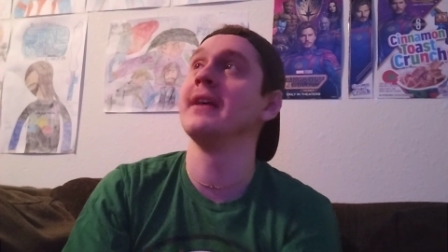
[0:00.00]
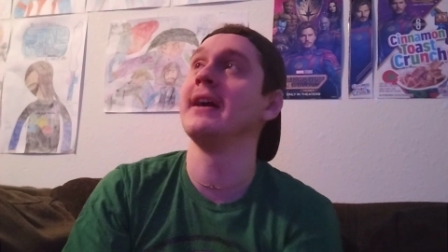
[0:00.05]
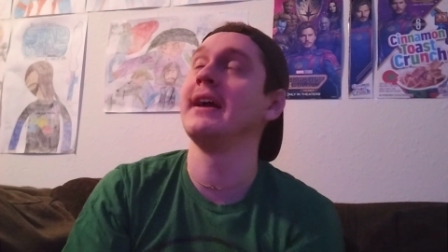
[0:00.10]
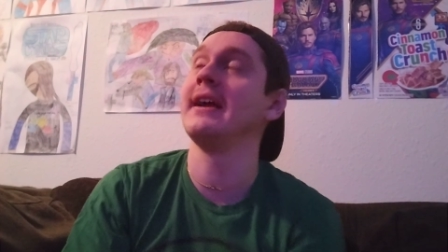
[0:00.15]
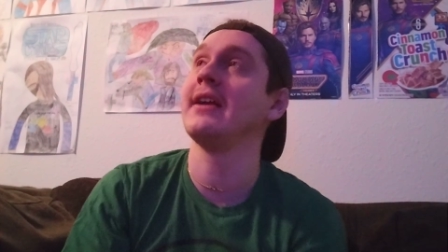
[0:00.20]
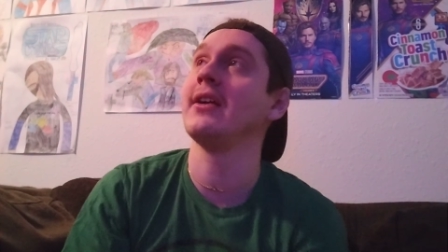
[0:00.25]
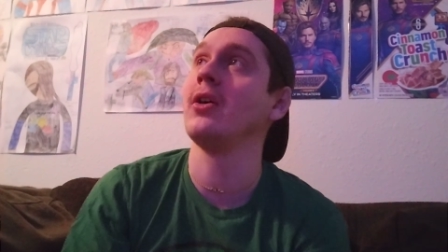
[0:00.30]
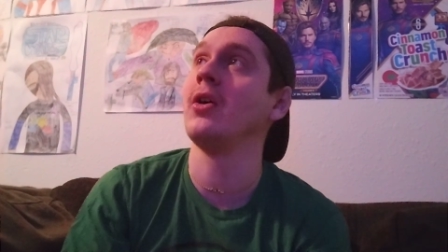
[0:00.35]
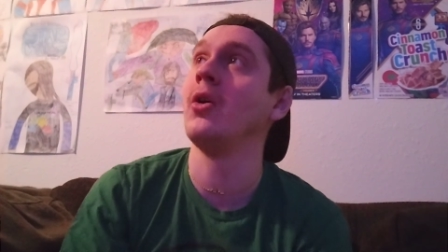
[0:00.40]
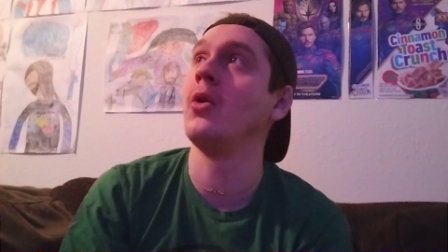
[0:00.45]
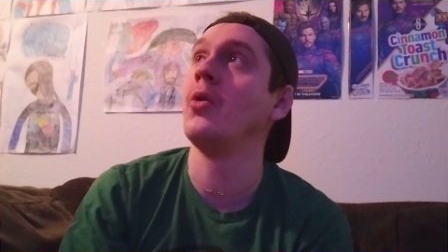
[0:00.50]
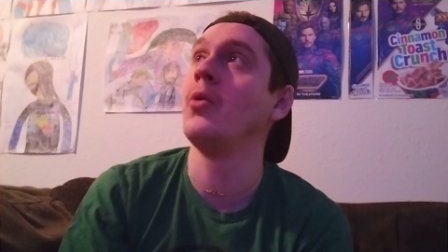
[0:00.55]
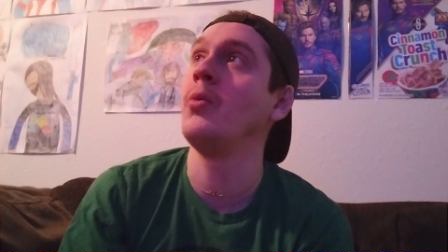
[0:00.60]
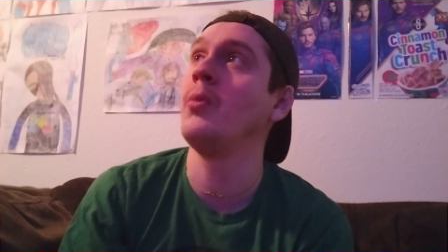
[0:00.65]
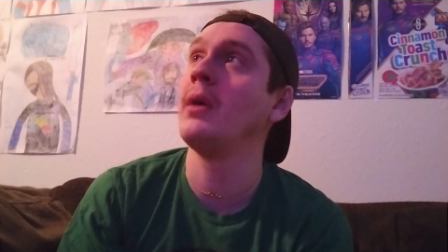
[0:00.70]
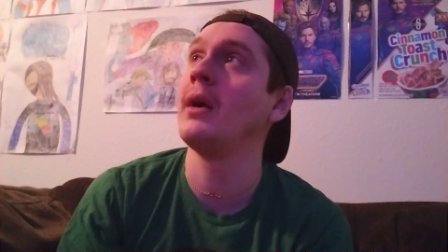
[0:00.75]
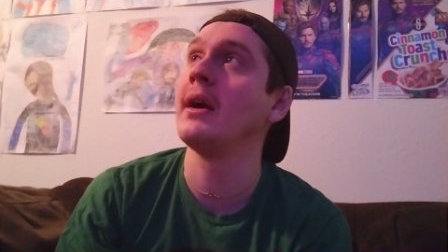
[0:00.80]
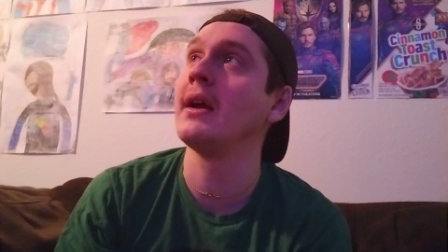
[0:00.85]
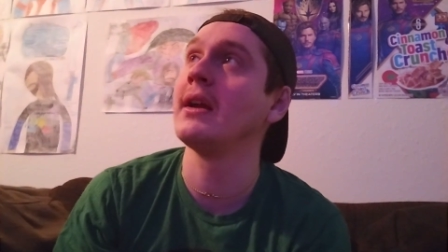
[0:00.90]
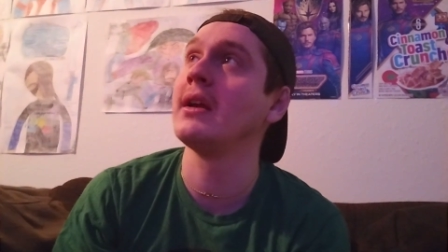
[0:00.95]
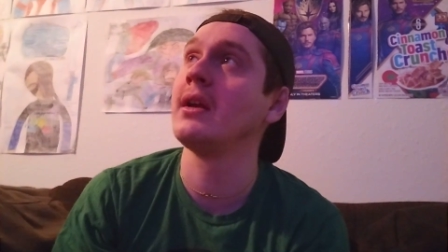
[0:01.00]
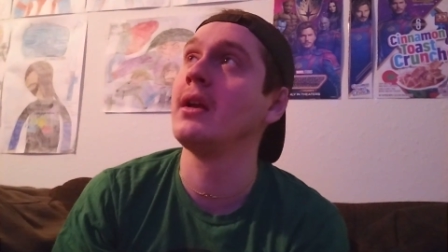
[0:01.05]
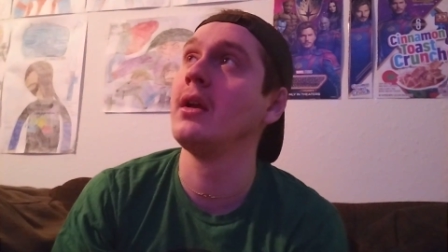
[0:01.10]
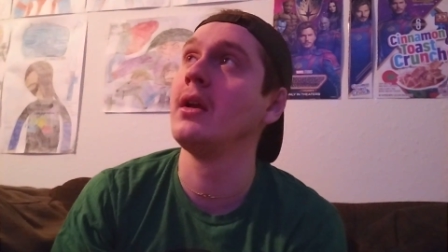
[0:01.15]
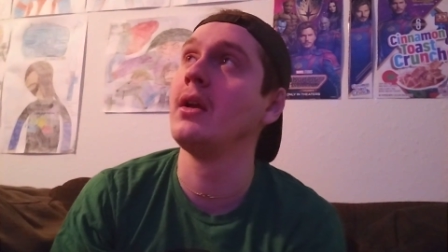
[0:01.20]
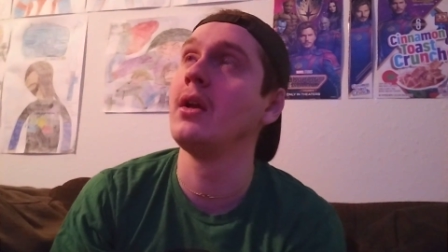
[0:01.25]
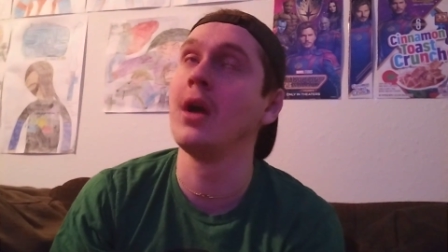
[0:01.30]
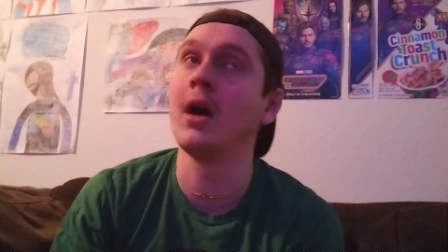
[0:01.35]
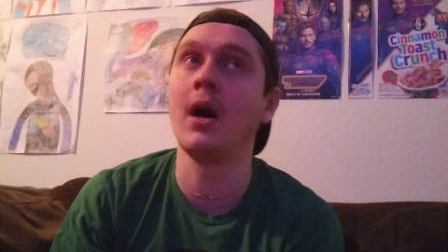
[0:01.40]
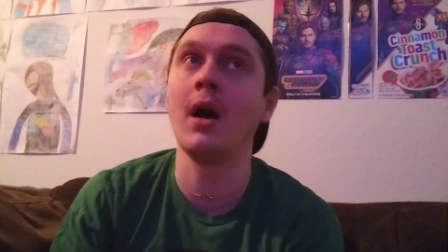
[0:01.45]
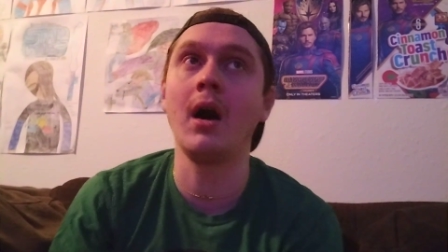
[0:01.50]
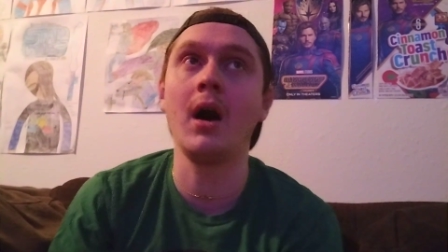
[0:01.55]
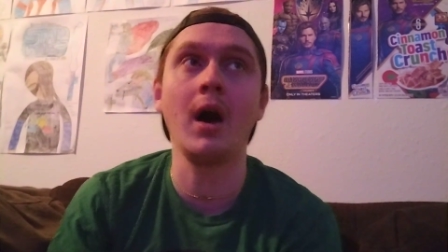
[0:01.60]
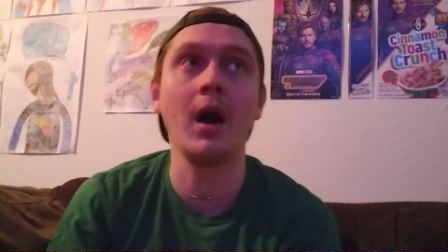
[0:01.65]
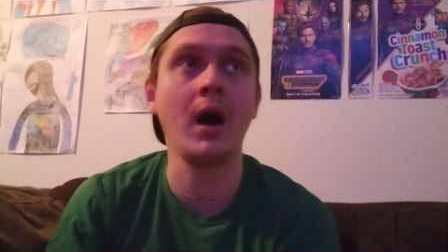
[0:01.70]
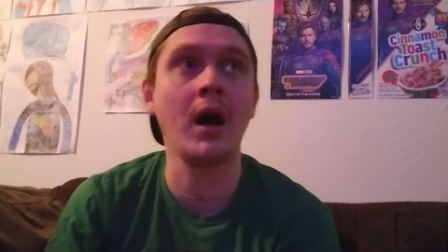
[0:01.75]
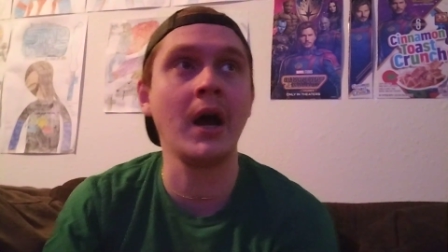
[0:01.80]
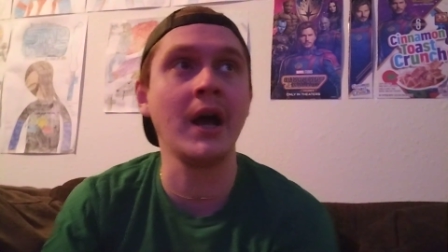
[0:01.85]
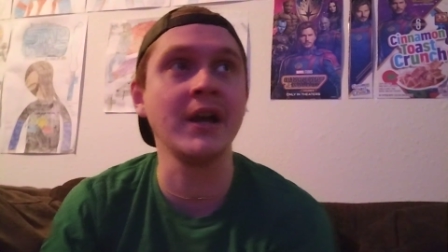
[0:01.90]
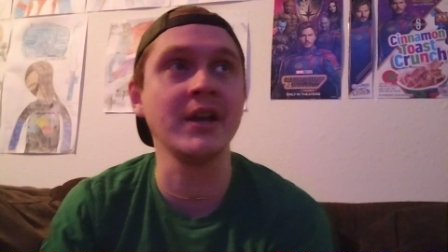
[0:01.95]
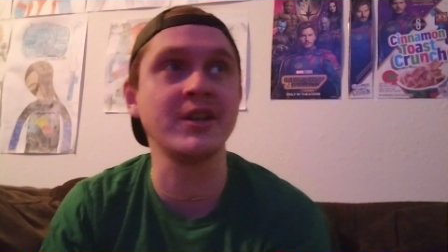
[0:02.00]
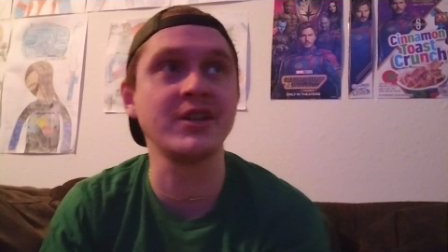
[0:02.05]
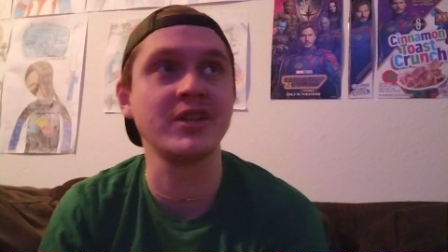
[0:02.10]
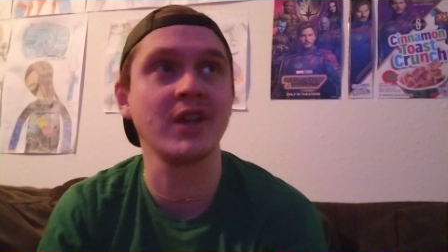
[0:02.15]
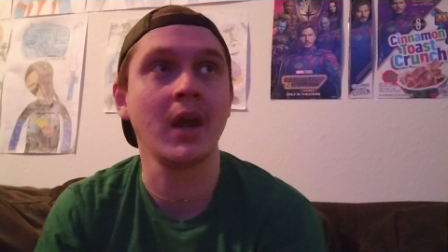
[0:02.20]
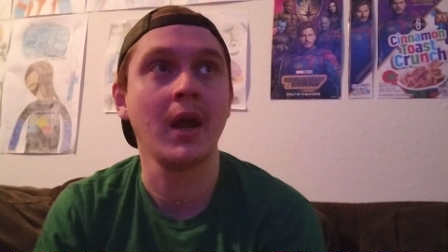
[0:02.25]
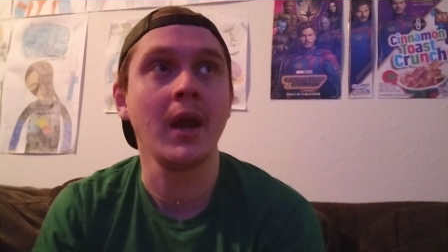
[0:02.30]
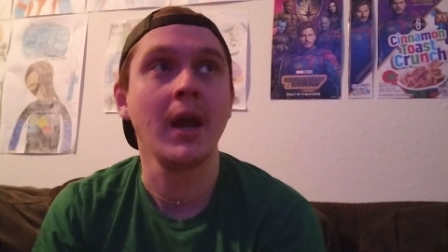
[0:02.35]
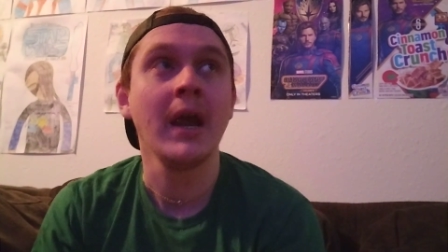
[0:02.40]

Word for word: Like, oh my gosh.